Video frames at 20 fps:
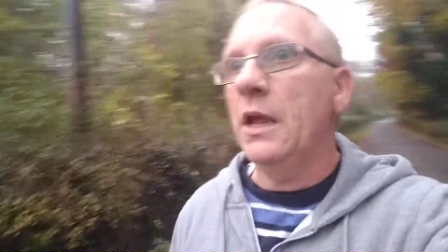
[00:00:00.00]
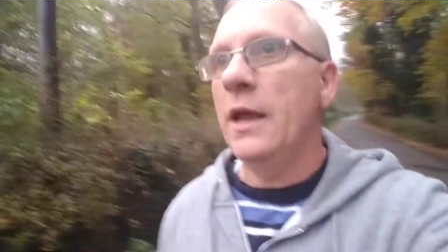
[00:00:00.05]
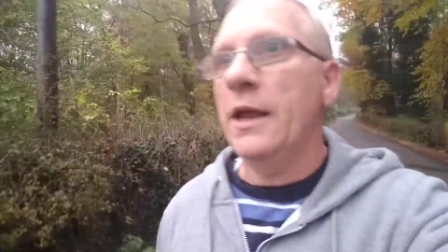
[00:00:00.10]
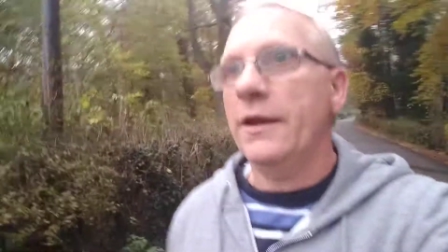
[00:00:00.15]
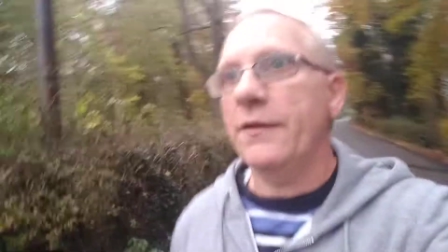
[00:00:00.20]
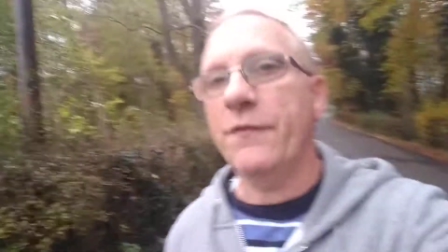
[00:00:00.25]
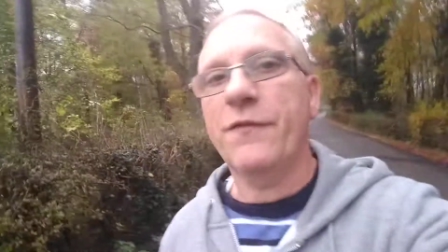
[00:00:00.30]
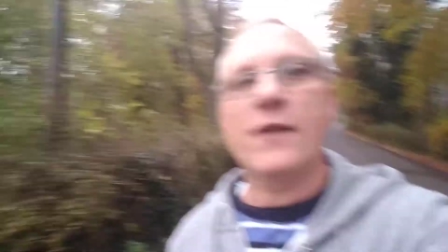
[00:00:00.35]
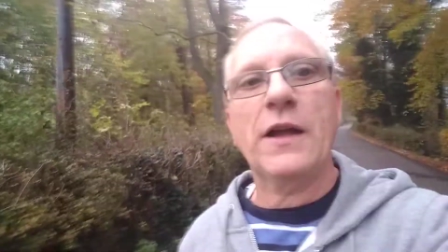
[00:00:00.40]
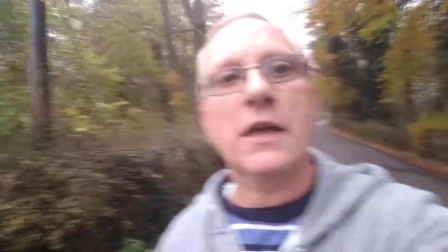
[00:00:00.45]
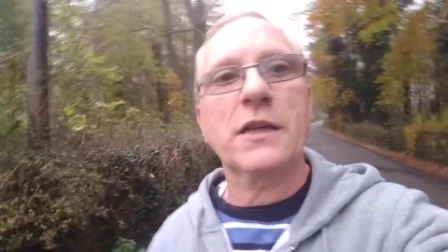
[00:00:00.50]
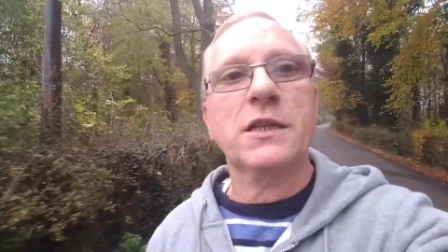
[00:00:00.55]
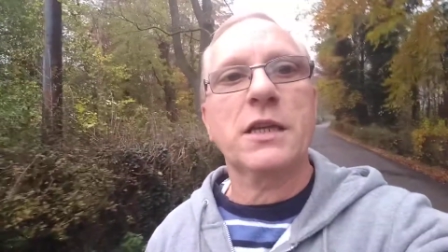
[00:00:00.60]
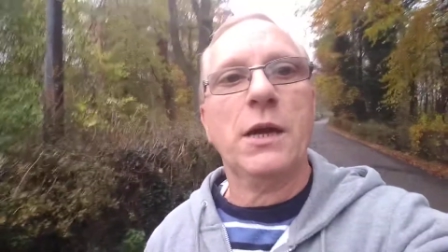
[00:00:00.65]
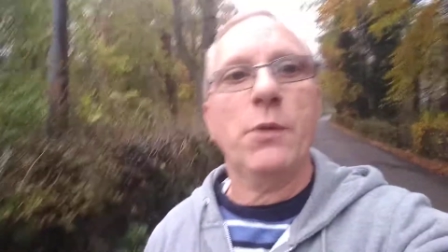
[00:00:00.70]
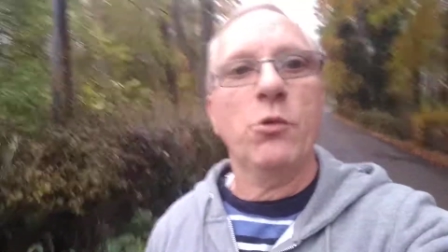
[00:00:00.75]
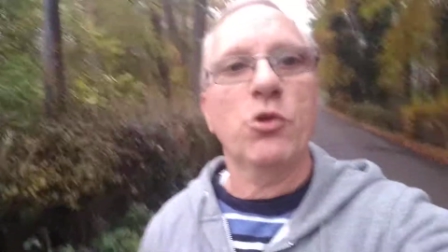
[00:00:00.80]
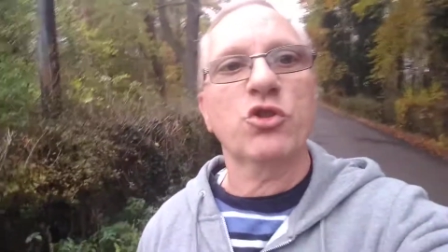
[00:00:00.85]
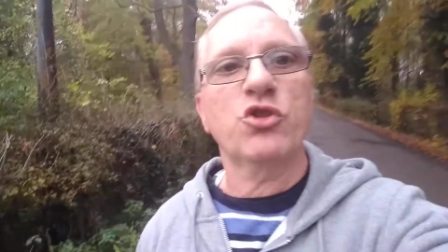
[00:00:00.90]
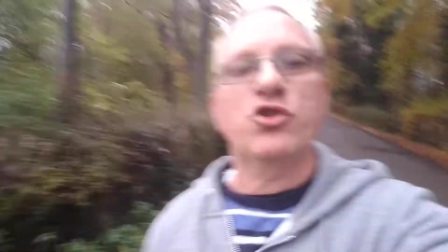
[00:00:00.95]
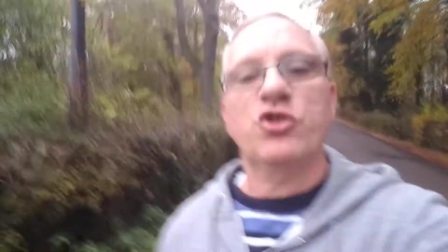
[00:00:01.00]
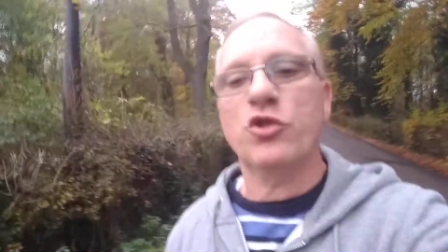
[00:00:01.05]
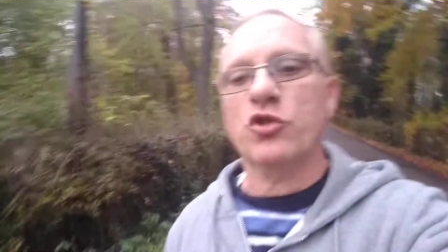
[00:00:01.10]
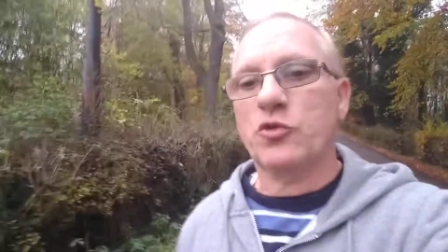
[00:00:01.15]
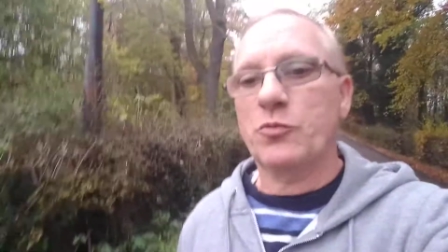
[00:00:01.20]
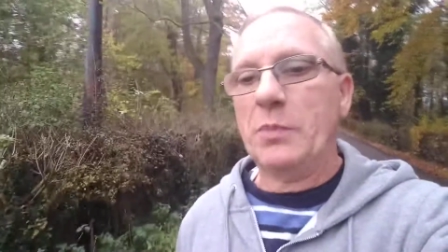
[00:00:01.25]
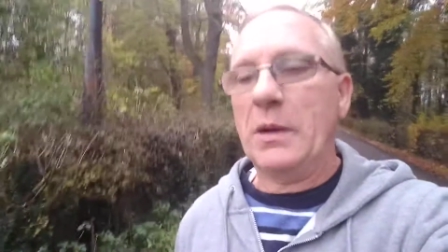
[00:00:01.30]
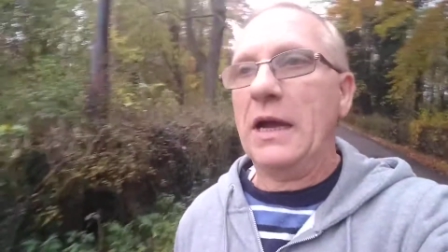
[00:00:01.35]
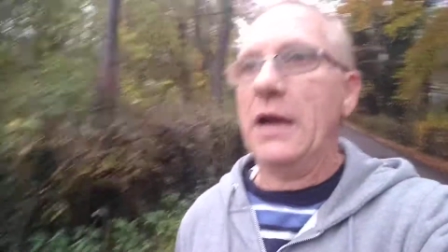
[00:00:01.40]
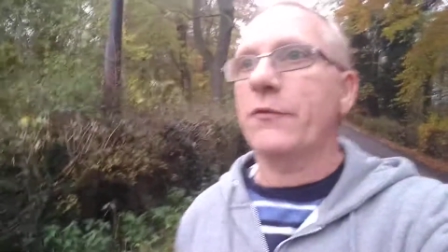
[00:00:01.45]
In fact, I was just
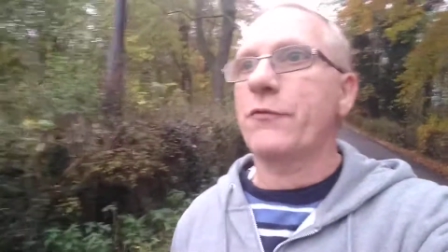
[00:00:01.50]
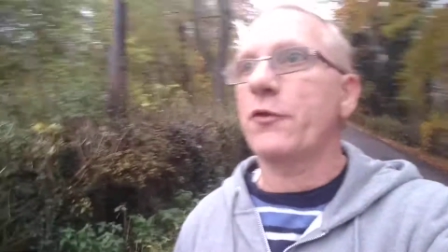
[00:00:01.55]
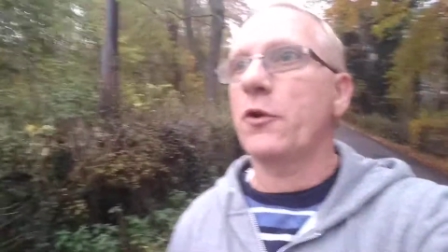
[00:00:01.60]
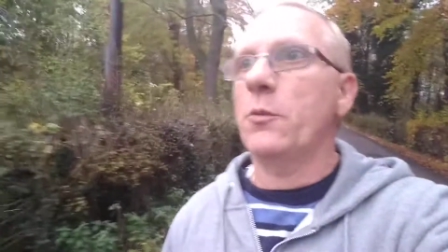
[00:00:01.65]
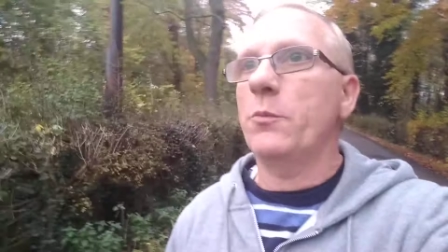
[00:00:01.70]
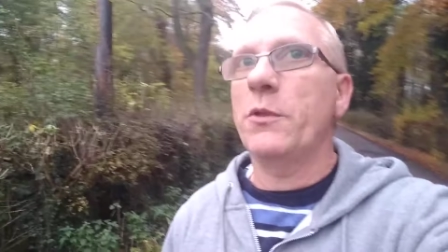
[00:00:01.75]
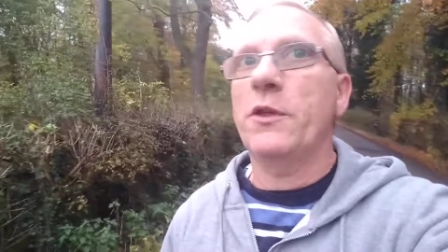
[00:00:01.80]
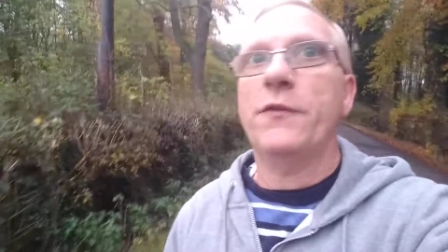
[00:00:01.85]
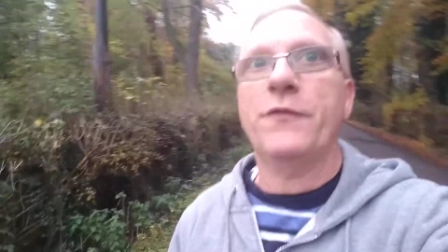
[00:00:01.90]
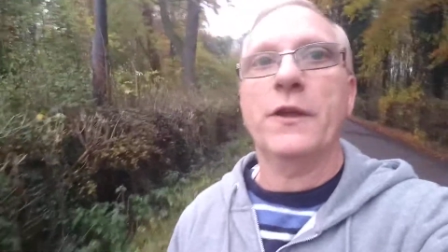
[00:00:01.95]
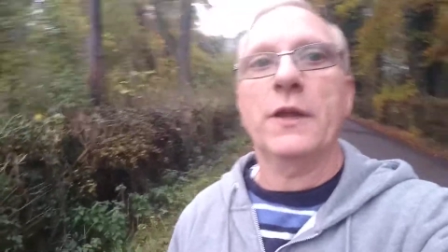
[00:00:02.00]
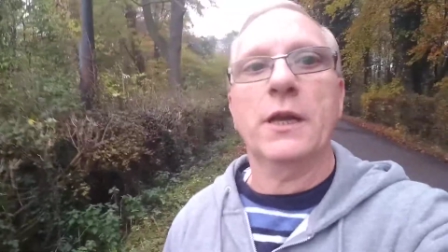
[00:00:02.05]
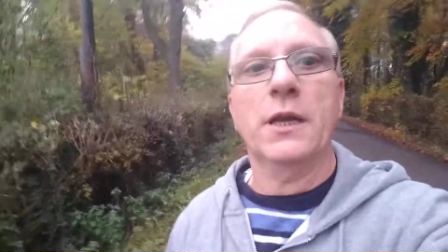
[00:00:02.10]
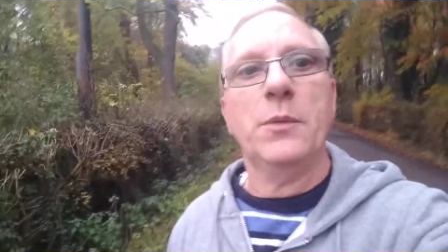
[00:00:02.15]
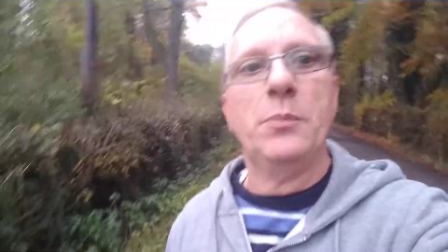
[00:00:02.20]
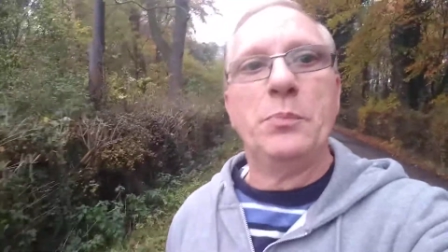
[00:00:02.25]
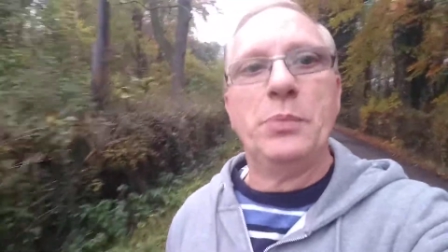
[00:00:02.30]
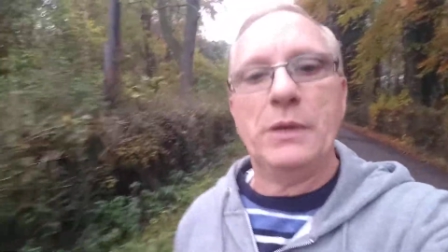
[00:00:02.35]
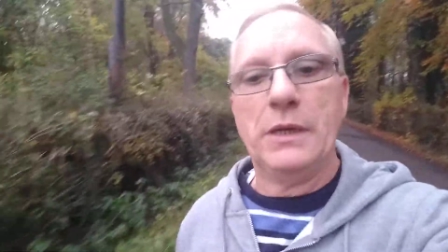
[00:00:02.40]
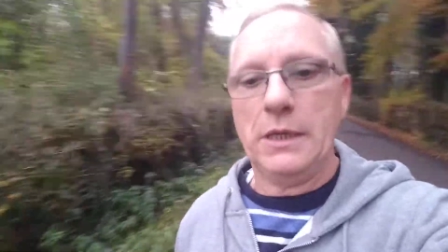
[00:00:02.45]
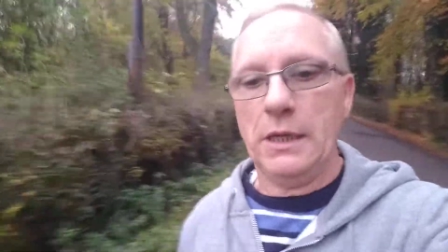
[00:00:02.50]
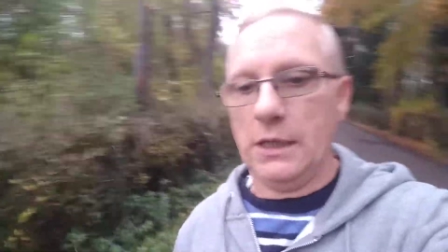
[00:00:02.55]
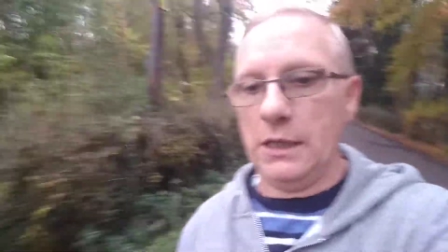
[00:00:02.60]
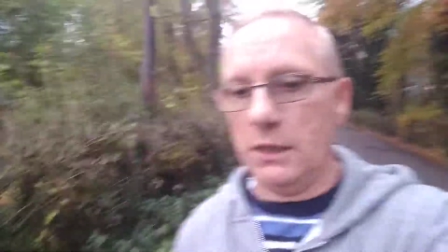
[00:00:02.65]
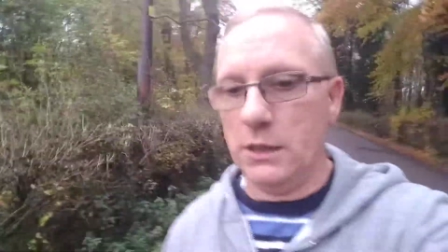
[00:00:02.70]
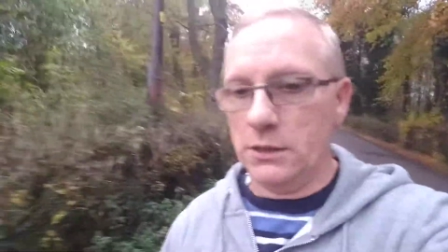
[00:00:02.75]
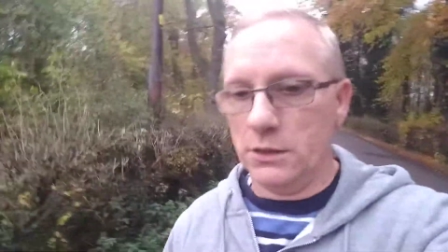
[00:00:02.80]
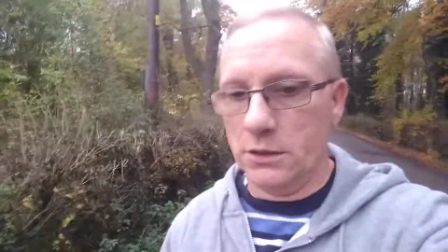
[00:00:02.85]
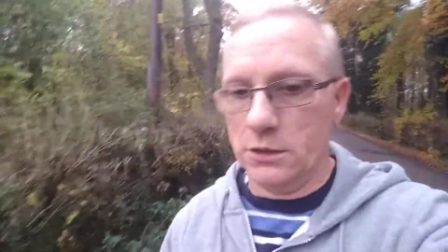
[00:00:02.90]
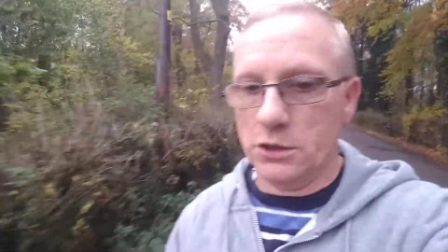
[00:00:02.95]
back from the
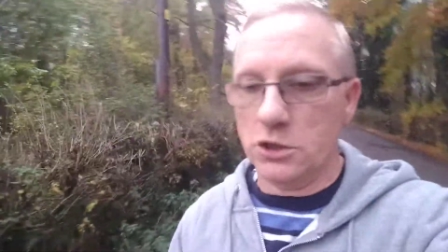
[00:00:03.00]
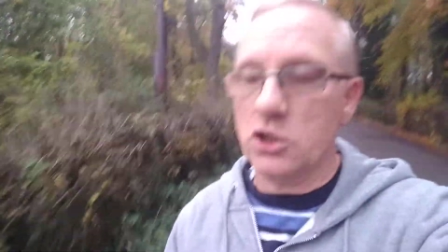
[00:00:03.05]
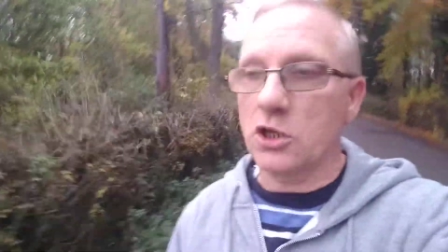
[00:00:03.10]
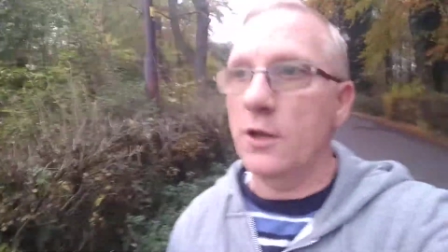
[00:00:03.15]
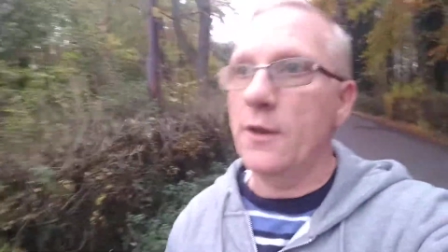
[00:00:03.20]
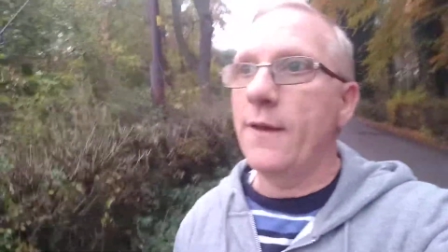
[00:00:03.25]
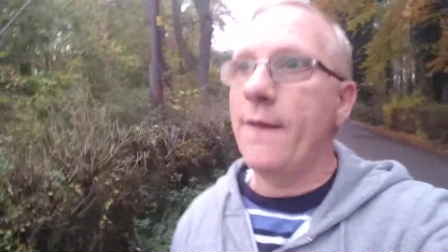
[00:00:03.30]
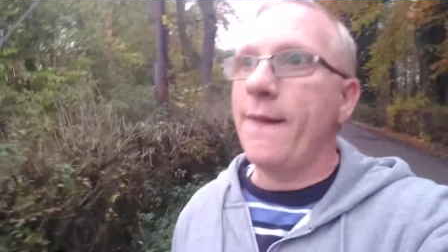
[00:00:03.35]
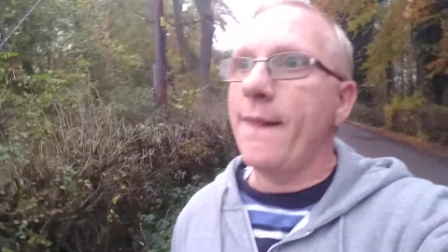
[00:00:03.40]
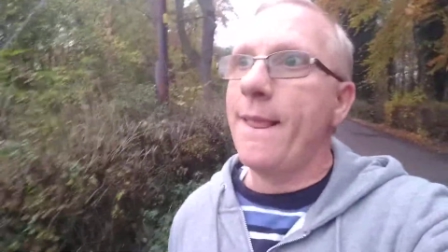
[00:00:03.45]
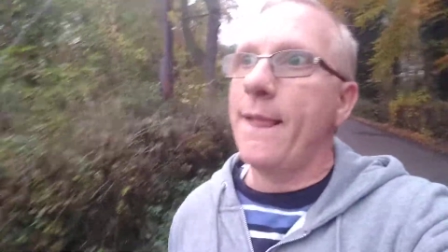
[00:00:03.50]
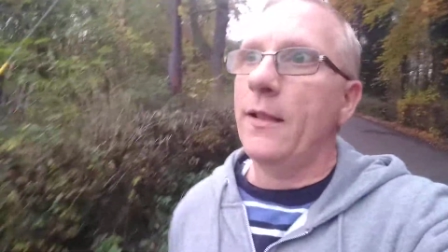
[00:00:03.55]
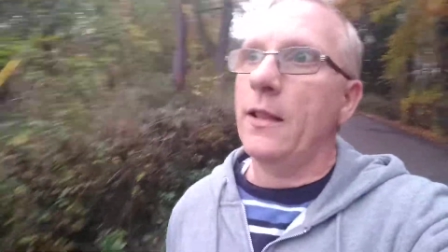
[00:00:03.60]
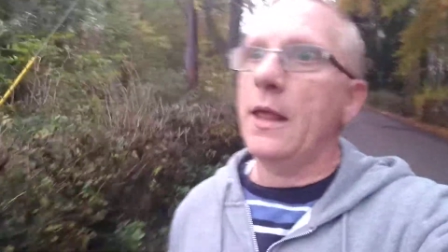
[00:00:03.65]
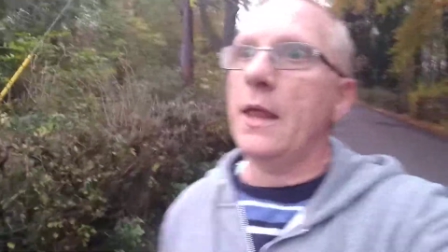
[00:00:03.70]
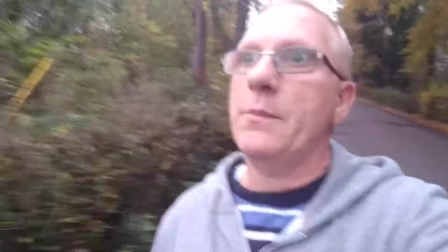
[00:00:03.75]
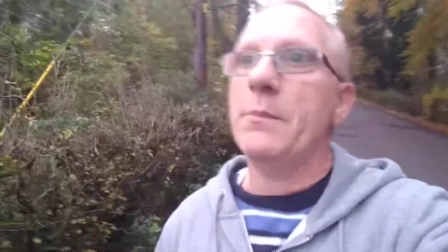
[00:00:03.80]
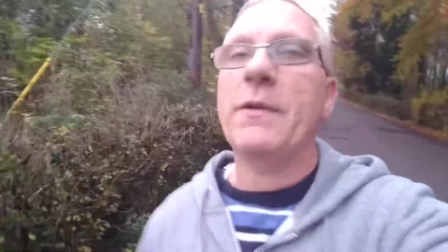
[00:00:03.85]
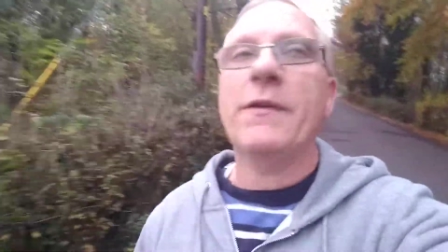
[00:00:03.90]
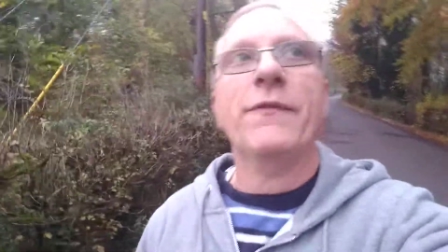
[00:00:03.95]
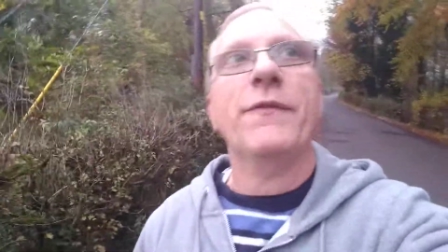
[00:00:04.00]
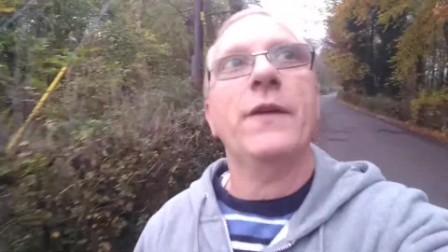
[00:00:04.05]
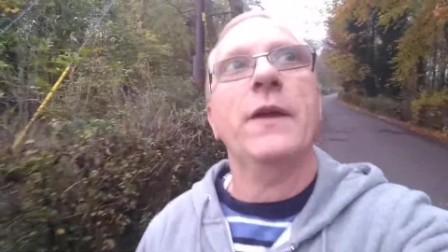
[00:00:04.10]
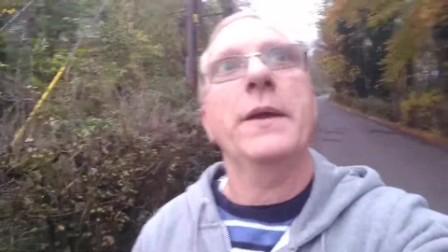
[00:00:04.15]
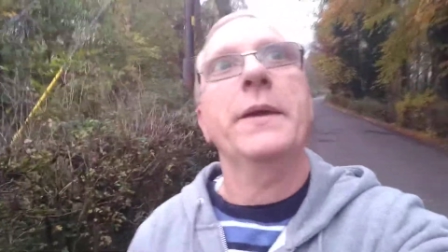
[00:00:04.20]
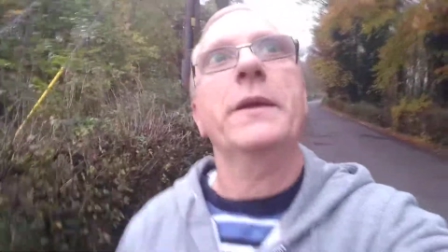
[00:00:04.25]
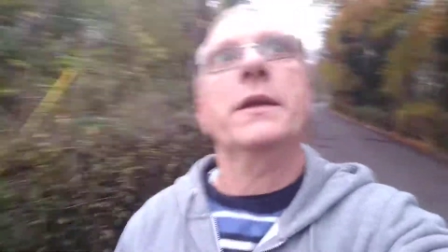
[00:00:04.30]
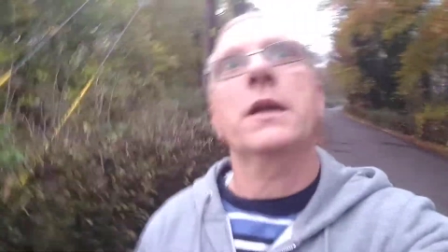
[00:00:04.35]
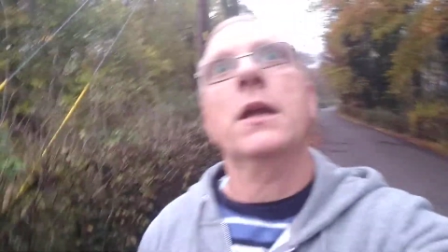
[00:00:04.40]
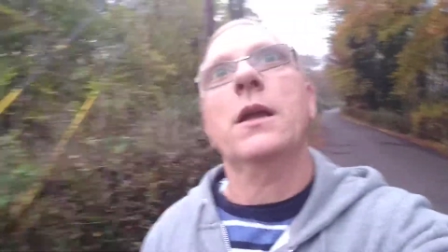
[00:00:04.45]
Philippines. Let me
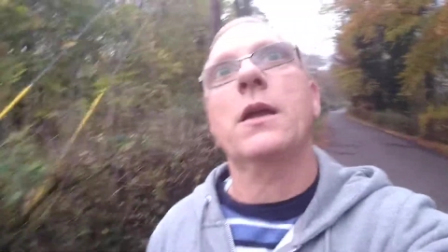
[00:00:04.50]
think.